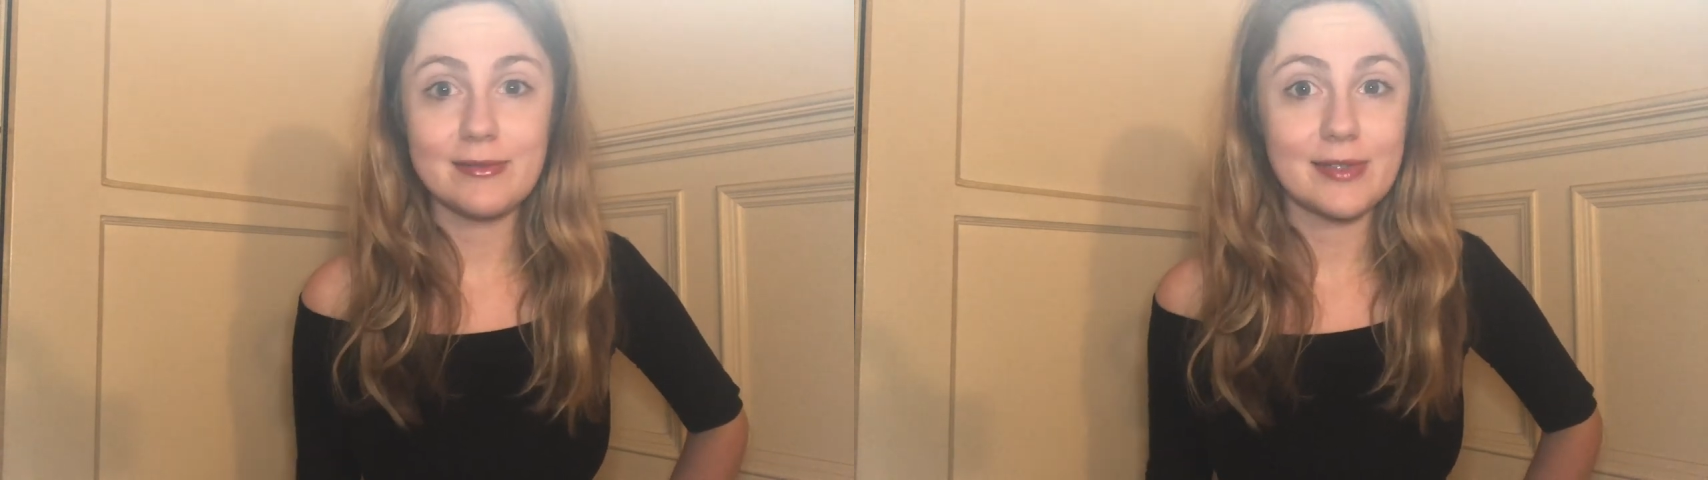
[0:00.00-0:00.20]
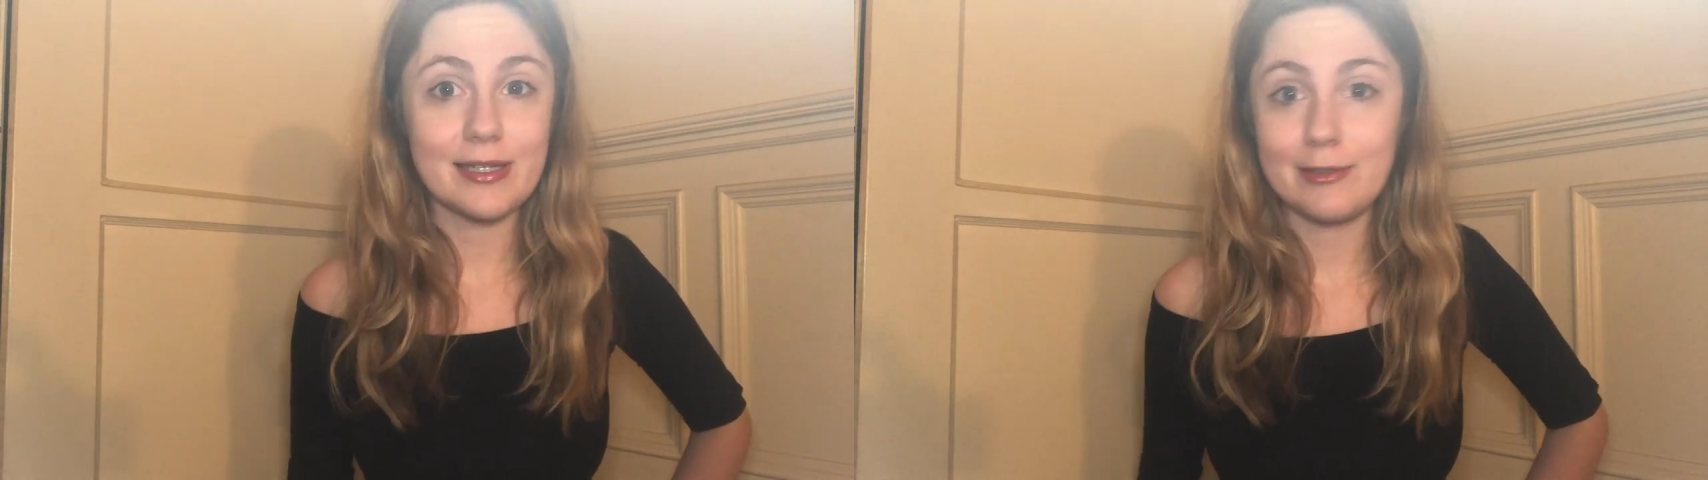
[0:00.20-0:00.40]

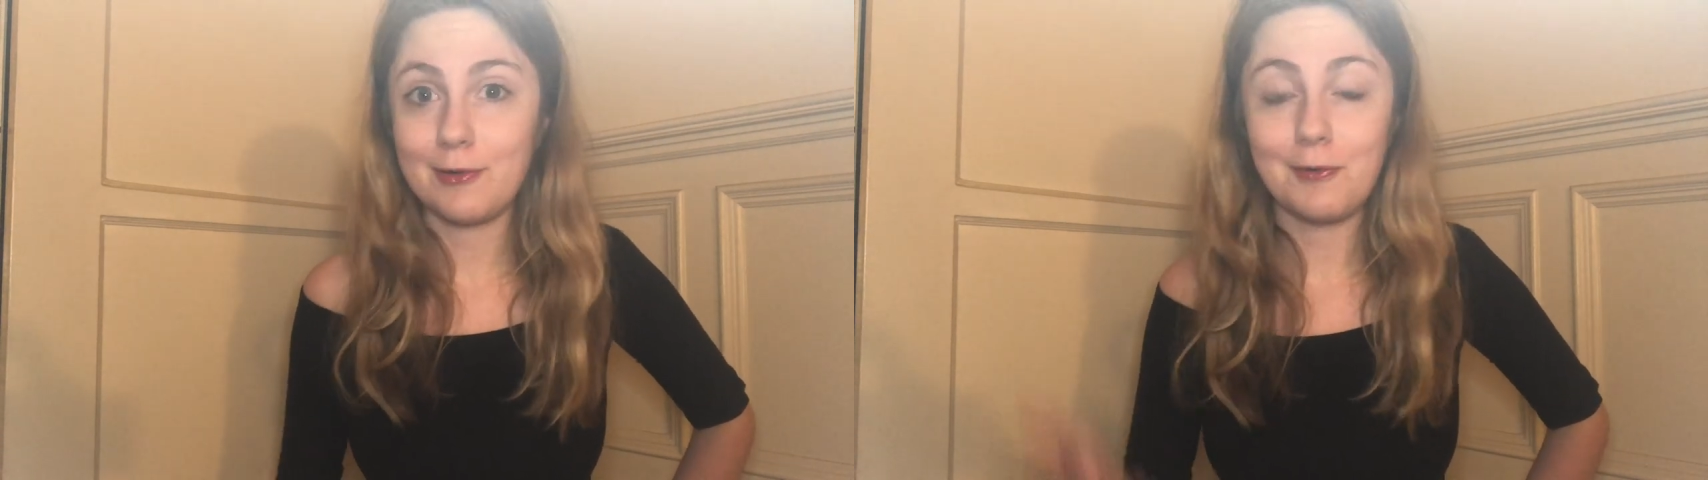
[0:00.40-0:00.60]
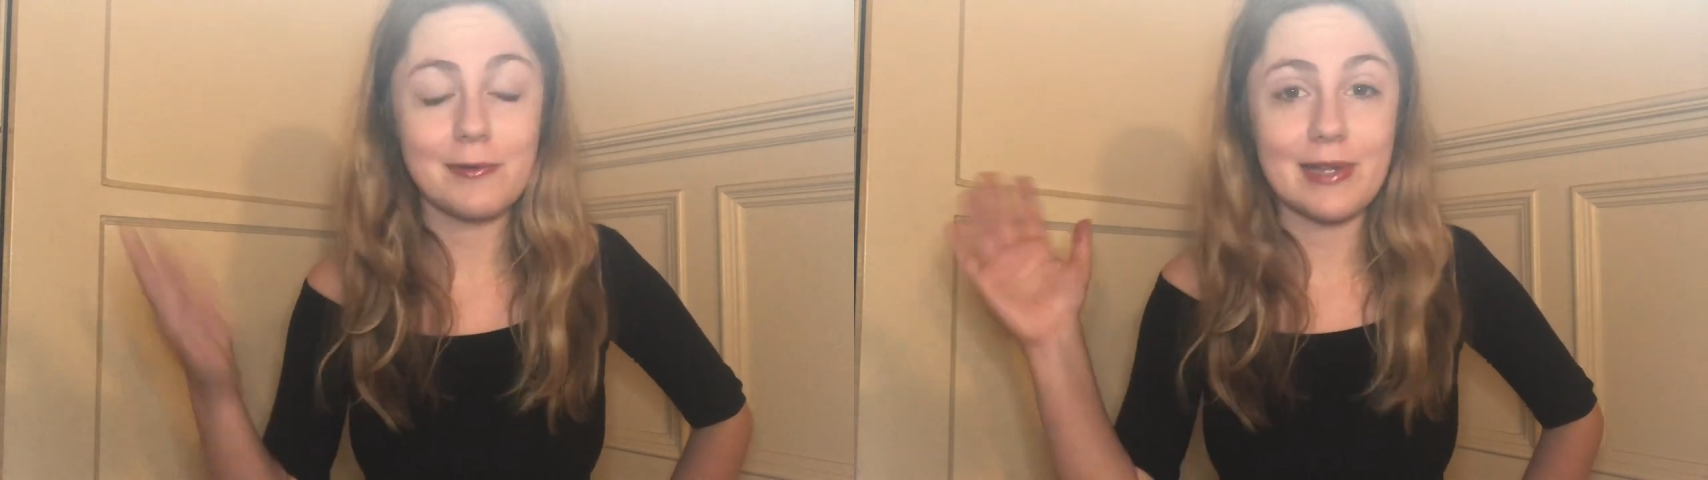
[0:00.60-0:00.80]
like your
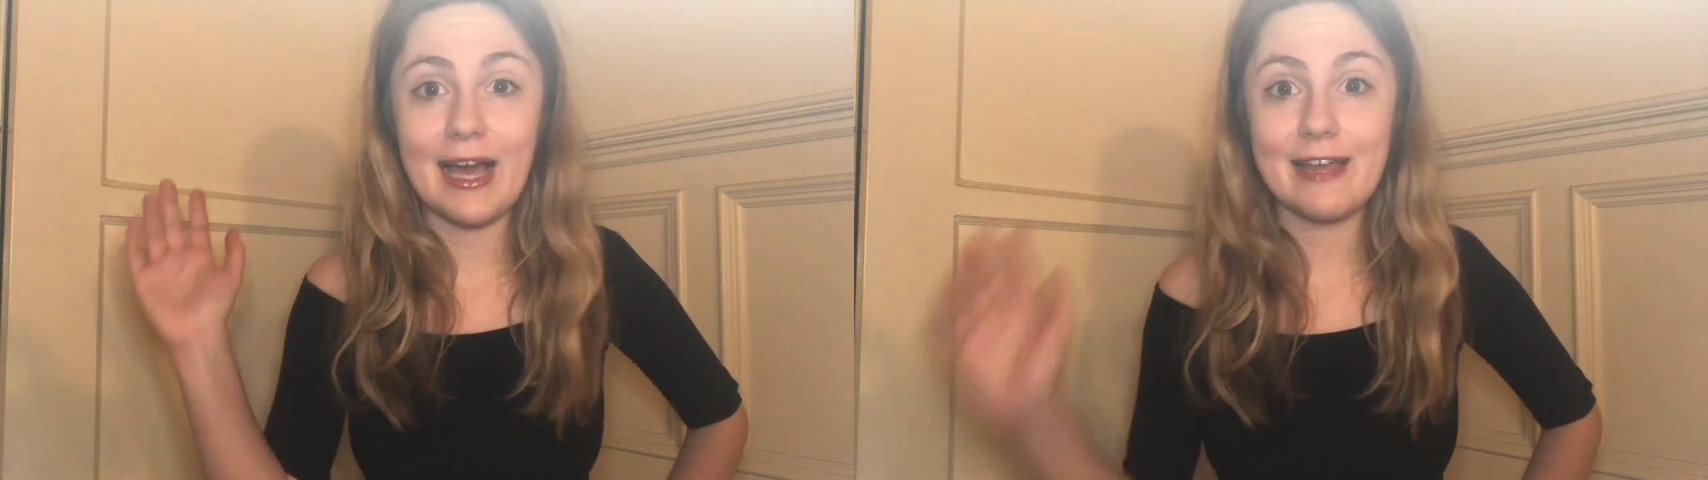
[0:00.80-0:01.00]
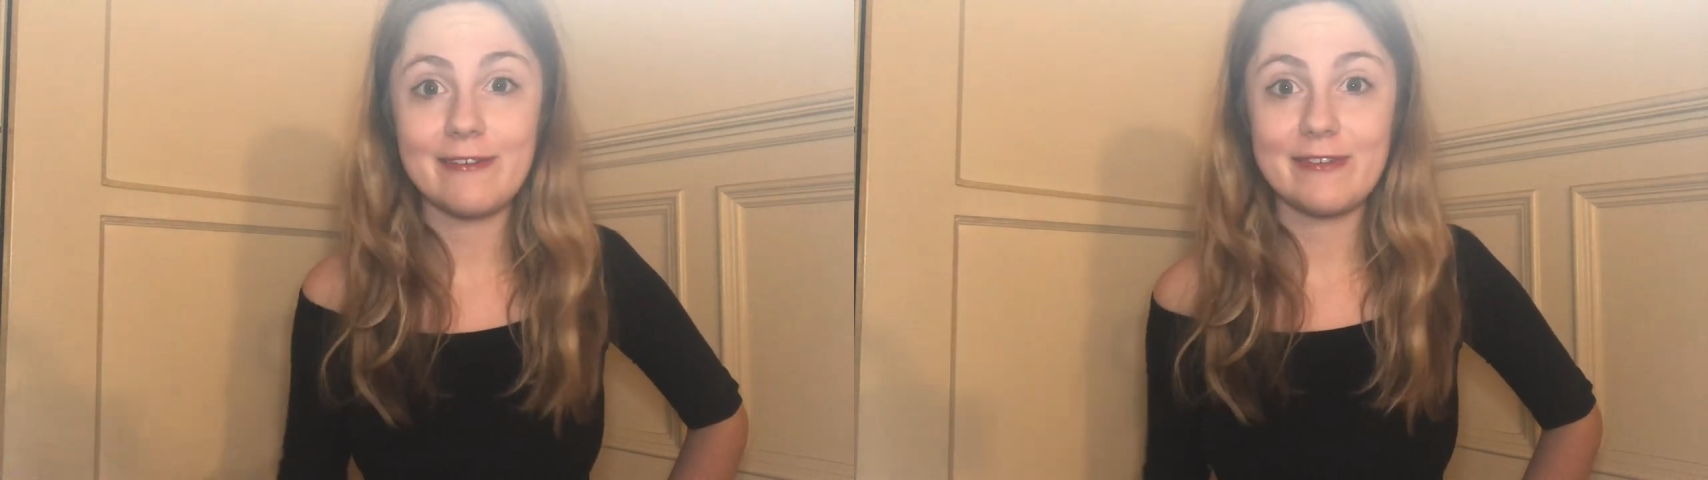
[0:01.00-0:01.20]
whole
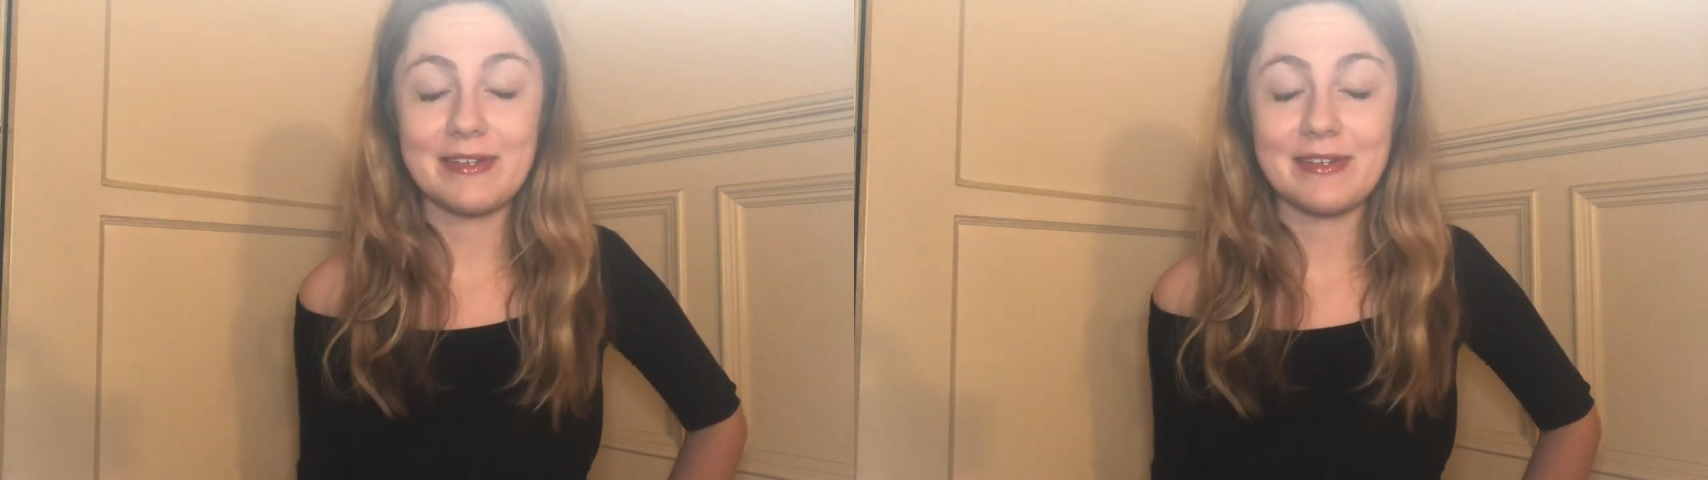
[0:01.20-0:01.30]
life,